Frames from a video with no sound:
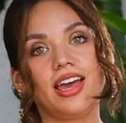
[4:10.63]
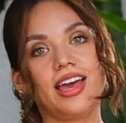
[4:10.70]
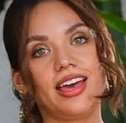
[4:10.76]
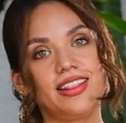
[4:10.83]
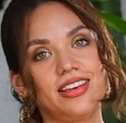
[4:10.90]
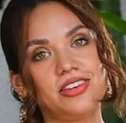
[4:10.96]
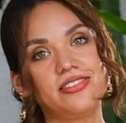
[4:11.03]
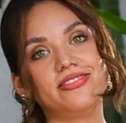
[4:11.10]
and
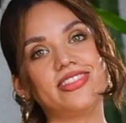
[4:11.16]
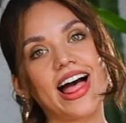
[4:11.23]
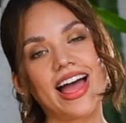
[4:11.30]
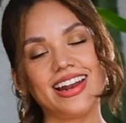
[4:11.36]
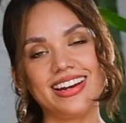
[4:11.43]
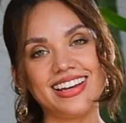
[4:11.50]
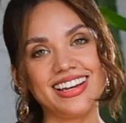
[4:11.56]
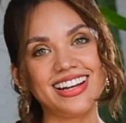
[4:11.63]
then you
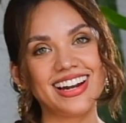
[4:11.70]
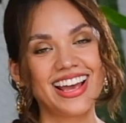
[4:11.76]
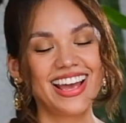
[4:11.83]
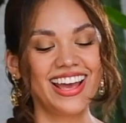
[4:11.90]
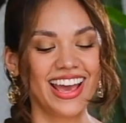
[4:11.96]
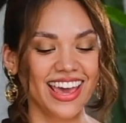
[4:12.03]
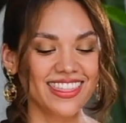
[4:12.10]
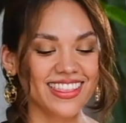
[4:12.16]
flatten it,
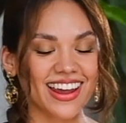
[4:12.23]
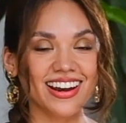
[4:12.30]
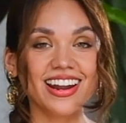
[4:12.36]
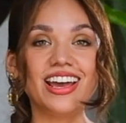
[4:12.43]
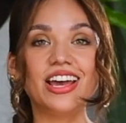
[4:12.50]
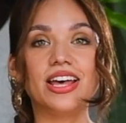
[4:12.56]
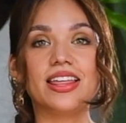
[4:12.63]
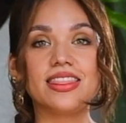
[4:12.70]
and then
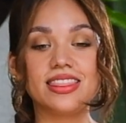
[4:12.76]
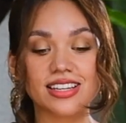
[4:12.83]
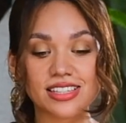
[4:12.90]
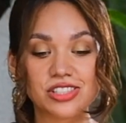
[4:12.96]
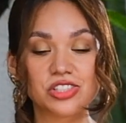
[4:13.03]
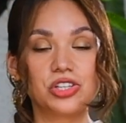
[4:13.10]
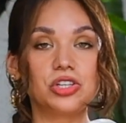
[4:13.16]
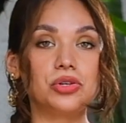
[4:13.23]

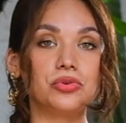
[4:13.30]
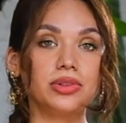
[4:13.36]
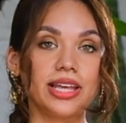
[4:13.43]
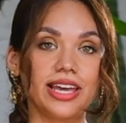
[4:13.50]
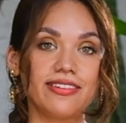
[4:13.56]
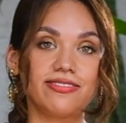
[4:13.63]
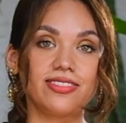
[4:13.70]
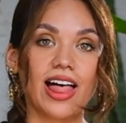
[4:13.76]
this you
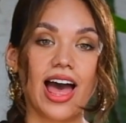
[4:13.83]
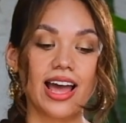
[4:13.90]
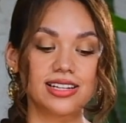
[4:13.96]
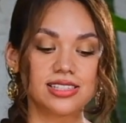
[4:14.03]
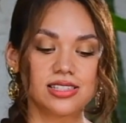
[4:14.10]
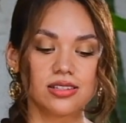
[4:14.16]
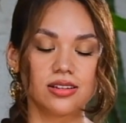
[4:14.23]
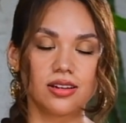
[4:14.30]
lay flat,
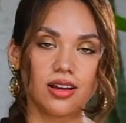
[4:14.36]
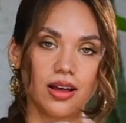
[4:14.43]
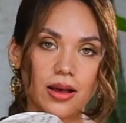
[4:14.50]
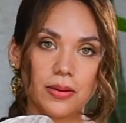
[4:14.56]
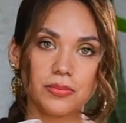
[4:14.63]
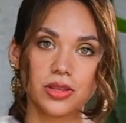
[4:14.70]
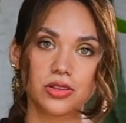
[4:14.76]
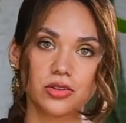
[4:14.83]

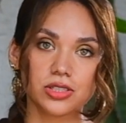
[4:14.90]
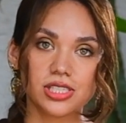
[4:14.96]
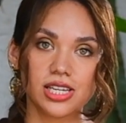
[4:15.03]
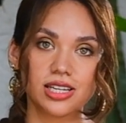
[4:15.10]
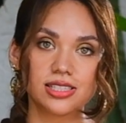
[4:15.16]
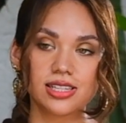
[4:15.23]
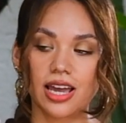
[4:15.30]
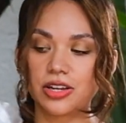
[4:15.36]
the
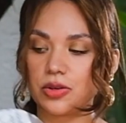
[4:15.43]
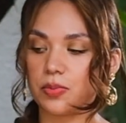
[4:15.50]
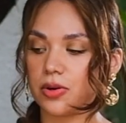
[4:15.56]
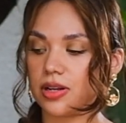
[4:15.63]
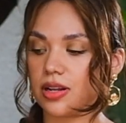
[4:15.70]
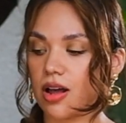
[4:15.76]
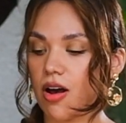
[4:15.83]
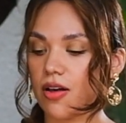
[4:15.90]
tortilla side you
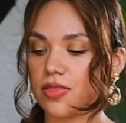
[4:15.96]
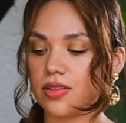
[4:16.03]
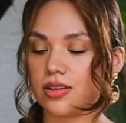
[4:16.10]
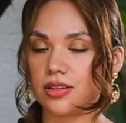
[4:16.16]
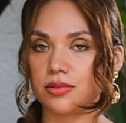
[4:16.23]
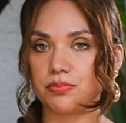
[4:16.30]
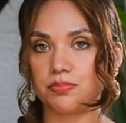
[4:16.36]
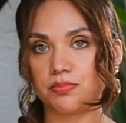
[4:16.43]
put
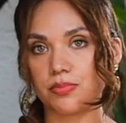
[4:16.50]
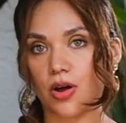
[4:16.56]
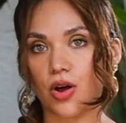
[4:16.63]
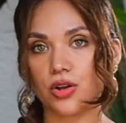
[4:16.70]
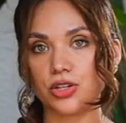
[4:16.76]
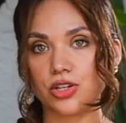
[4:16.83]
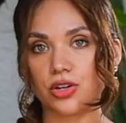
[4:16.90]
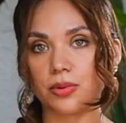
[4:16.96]

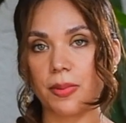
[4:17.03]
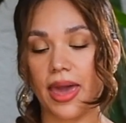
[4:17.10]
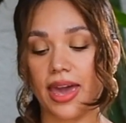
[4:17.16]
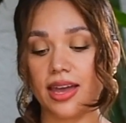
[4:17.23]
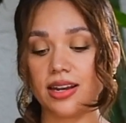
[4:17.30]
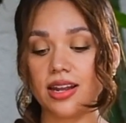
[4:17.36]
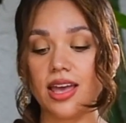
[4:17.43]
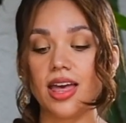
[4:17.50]
on your
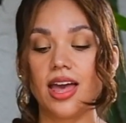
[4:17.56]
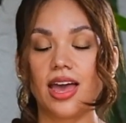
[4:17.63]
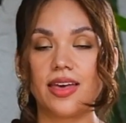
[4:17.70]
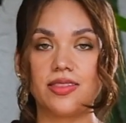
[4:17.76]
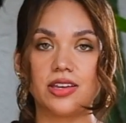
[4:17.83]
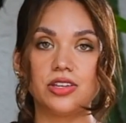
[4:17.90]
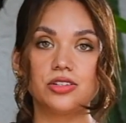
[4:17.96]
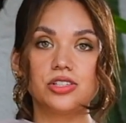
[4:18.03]
pan, and
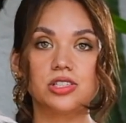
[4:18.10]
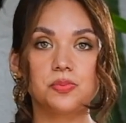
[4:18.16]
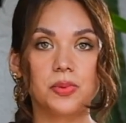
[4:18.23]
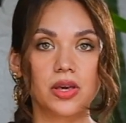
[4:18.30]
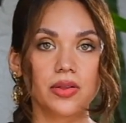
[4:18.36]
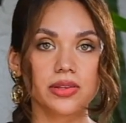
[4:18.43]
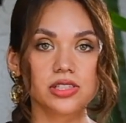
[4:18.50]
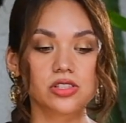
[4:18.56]
then you just
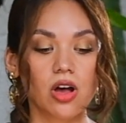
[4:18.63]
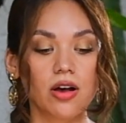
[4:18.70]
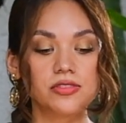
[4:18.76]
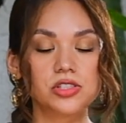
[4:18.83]
peel this off.